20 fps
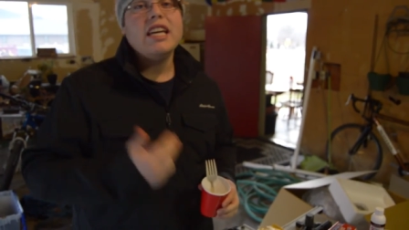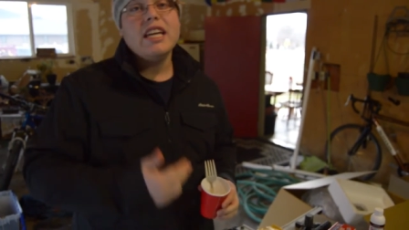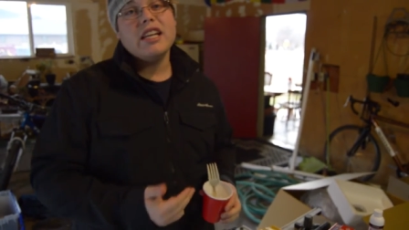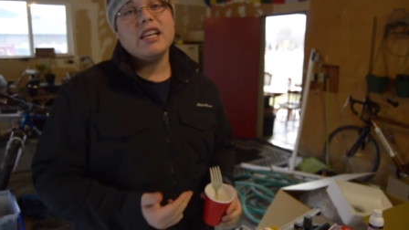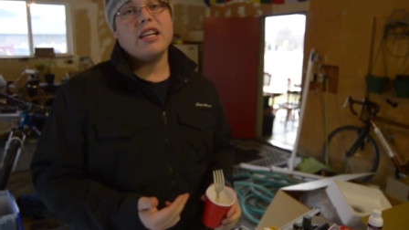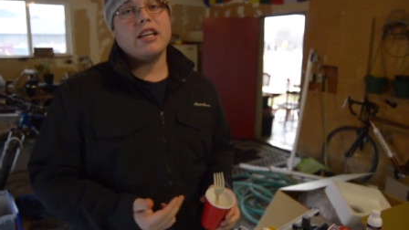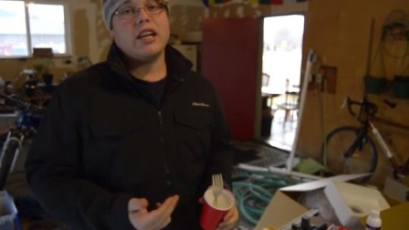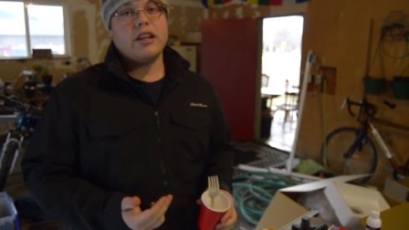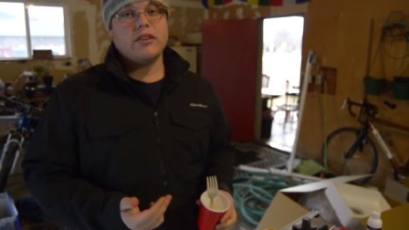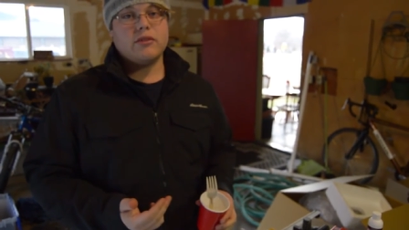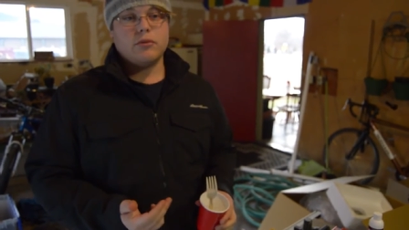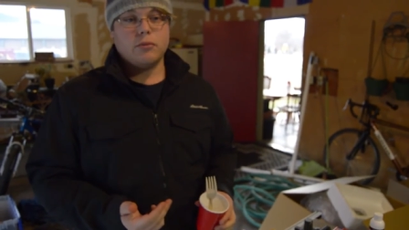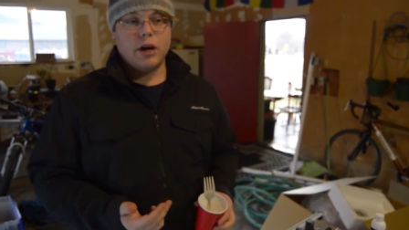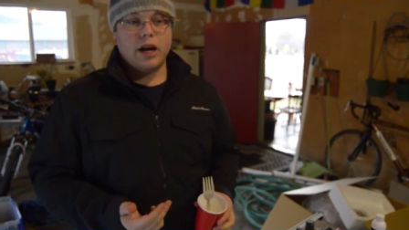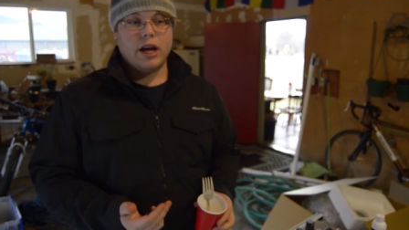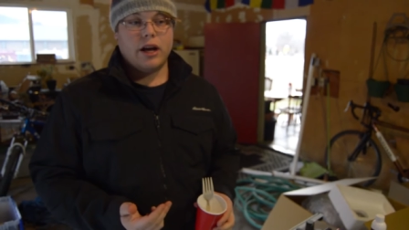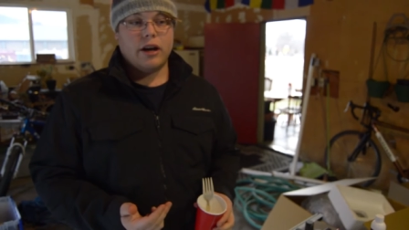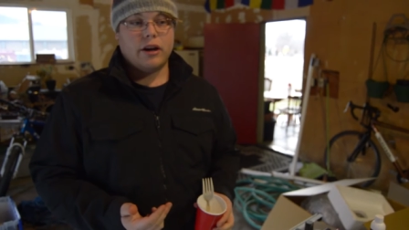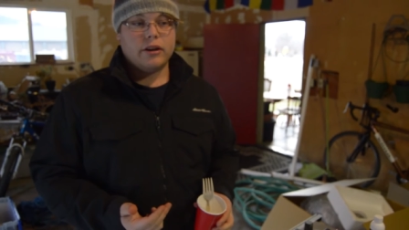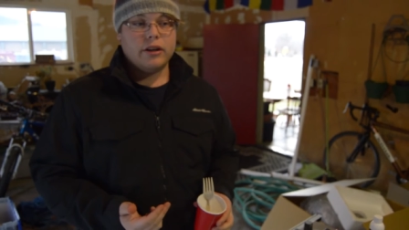eat it as
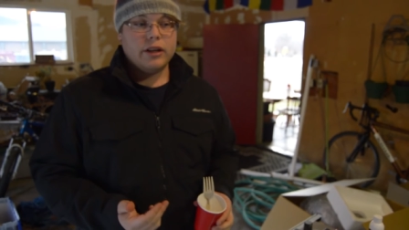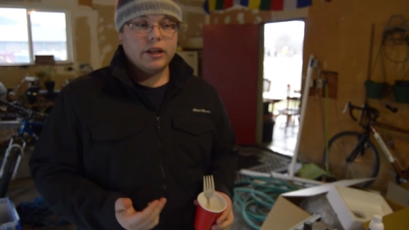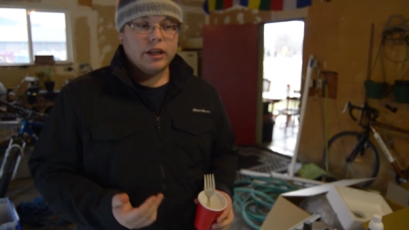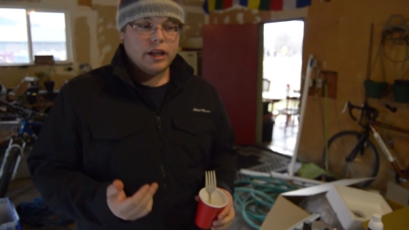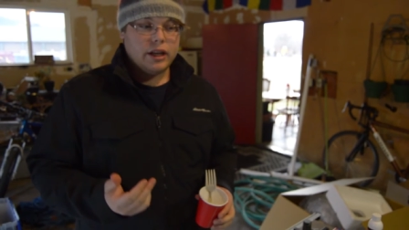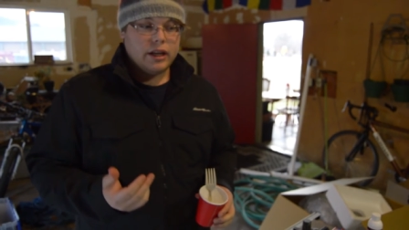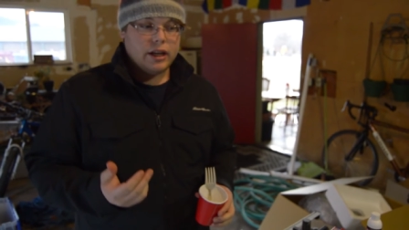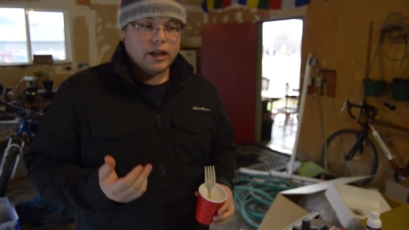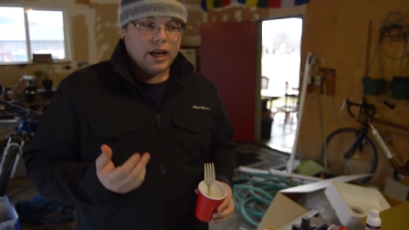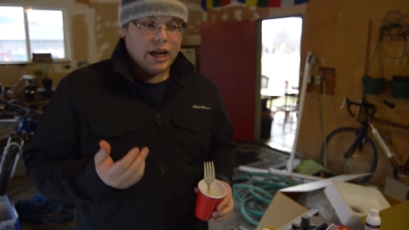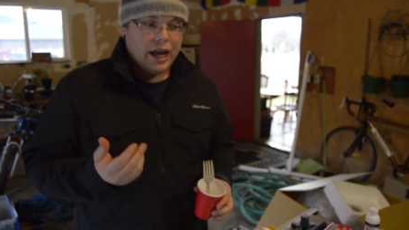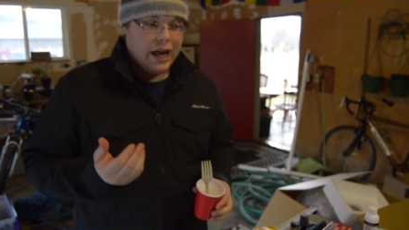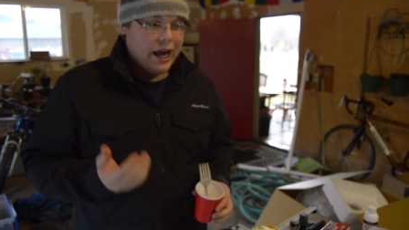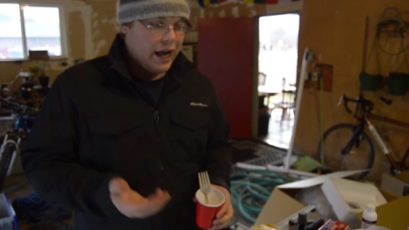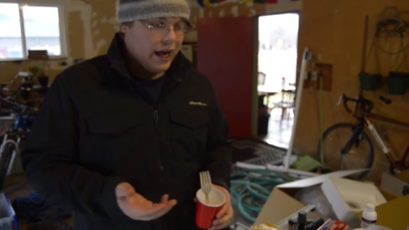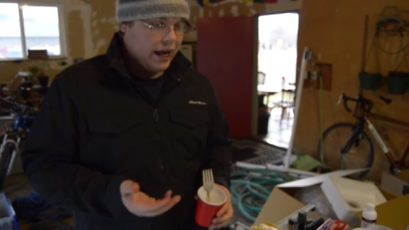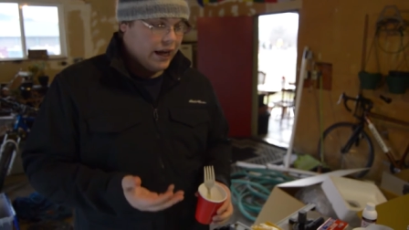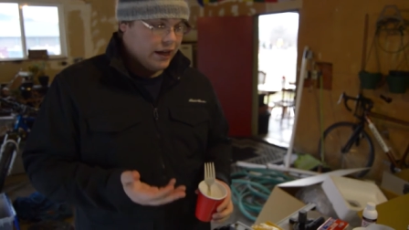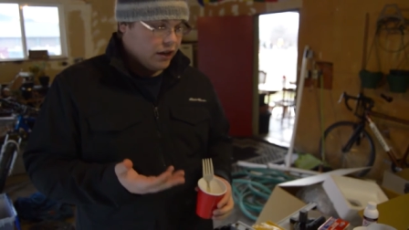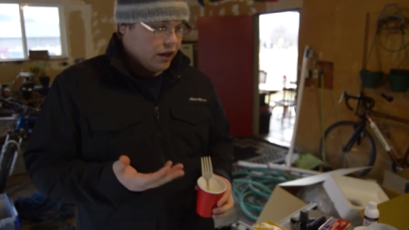well.
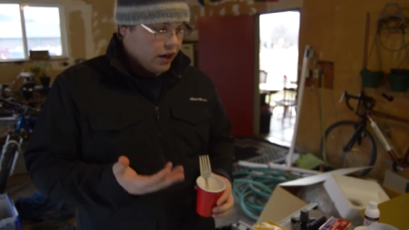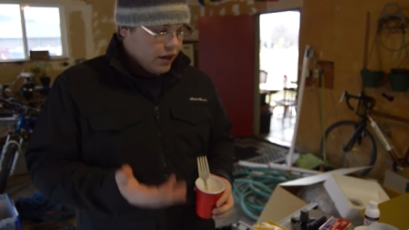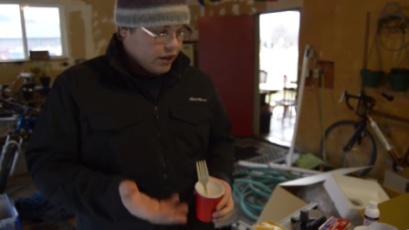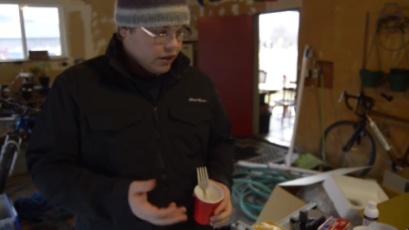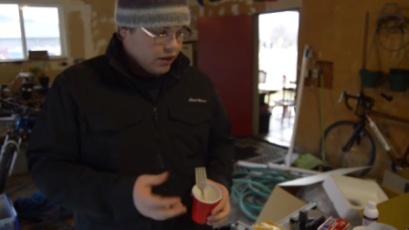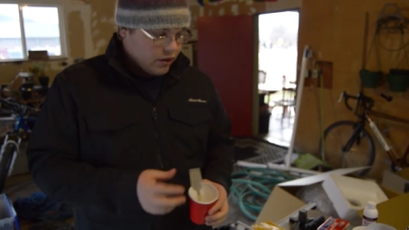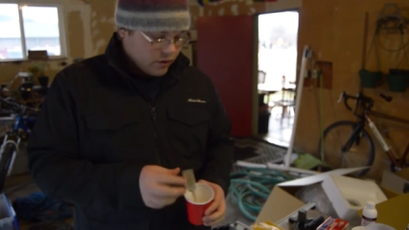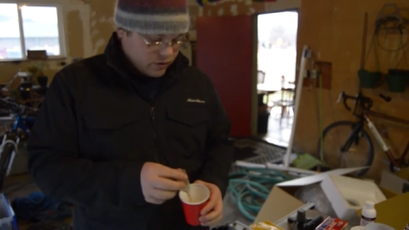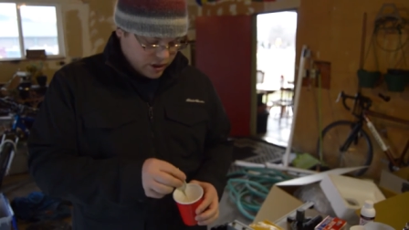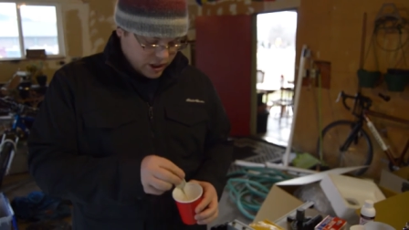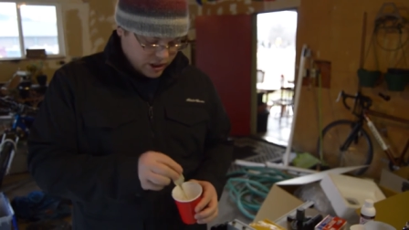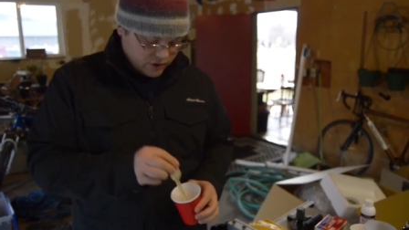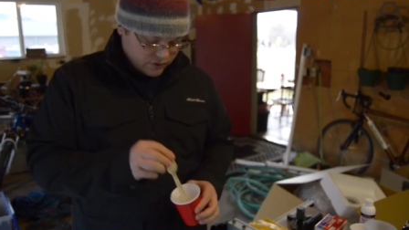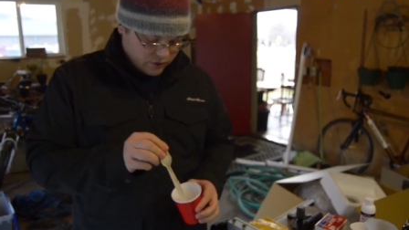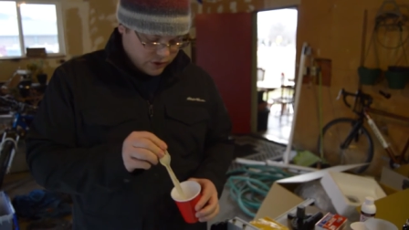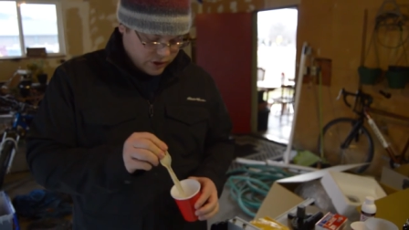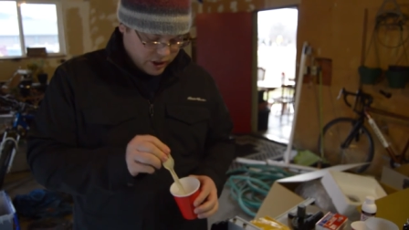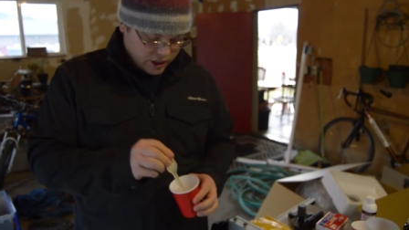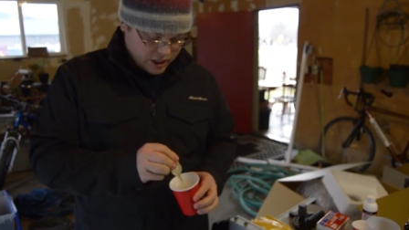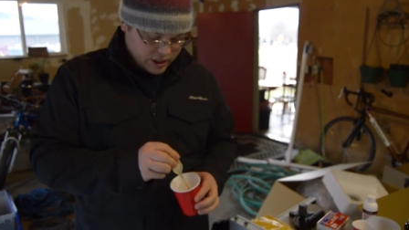And on their test
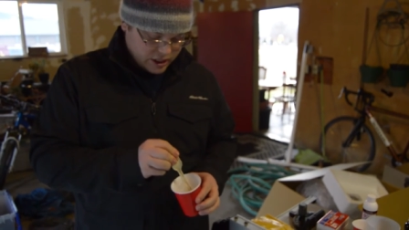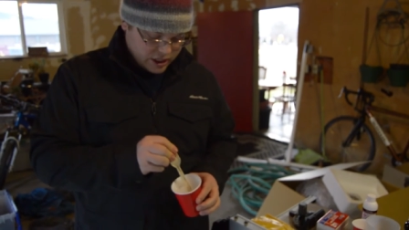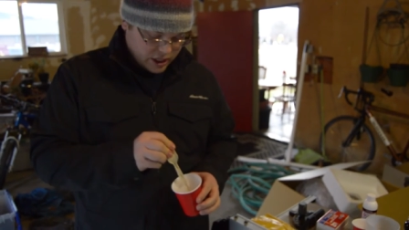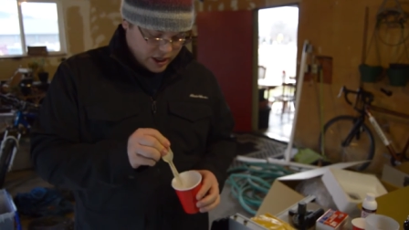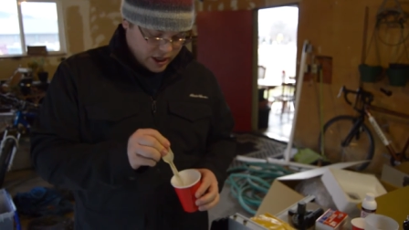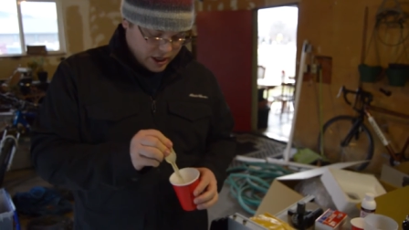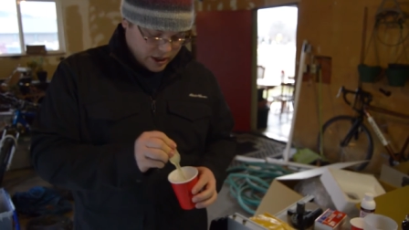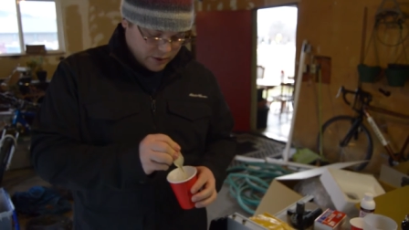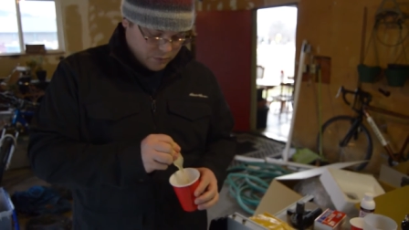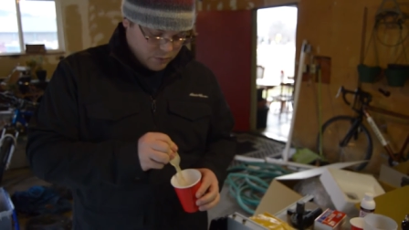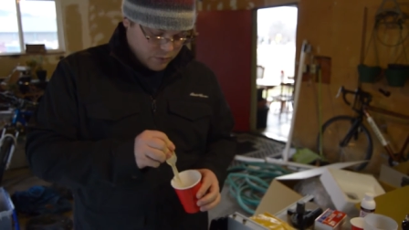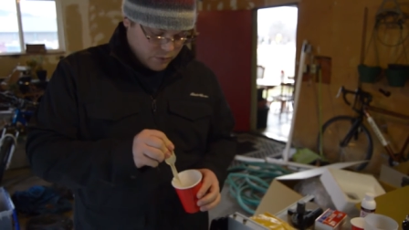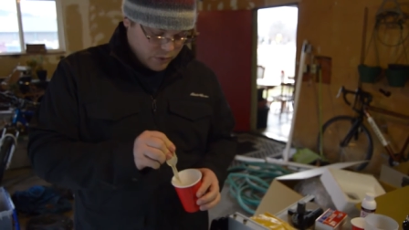footage, um,